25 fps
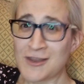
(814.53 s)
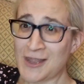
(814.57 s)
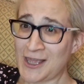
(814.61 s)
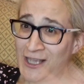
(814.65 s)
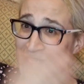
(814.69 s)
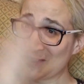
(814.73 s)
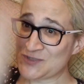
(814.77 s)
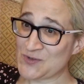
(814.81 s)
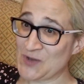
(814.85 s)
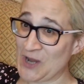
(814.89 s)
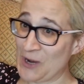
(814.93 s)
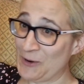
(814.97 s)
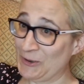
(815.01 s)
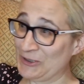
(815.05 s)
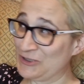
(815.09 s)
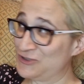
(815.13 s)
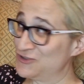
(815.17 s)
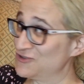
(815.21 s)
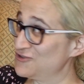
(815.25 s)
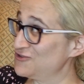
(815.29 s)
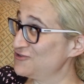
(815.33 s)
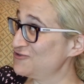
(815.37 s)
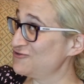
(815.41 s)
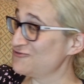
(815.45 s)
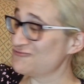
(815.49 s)
That's I
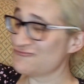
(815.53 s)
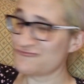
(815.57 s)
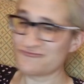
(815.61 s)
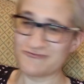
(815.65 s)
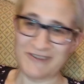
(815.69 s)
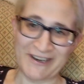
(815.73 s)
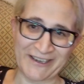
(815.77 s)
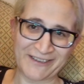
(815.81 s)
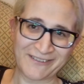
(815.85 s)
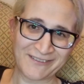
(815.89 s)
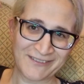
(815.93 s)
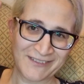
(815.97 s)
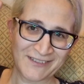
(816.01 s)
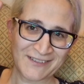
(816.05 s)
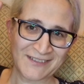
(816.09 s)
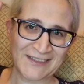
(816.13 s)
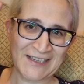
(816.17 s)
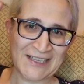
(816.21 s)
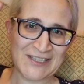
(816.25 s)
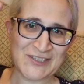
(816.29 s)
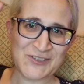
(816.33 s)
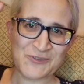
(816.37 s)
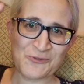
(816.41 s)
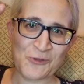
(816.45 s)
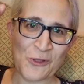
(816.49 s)
was straight.
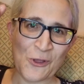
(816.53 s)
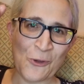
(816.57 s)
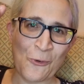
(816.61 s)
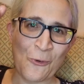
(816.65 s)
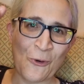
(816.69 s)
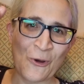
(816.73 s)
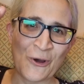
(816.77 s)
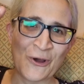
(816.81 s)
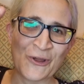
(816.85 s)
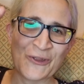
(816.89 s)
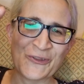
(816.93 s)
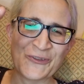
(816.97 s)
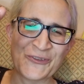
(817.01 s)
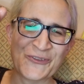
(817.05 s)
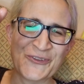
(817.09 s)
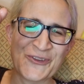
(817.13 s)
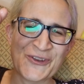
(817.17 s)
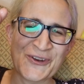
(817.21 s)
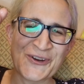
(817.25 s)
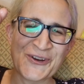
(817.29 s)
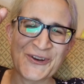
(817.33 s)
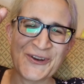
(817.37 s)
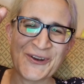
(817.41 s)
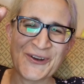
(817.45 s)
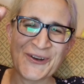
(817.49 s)
That's what I wanted
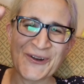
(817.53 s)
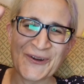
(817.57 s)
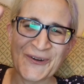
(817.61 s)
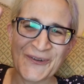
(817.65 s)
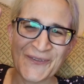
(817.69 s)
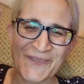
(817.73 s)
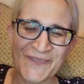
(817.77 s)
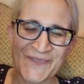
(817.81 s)
to know.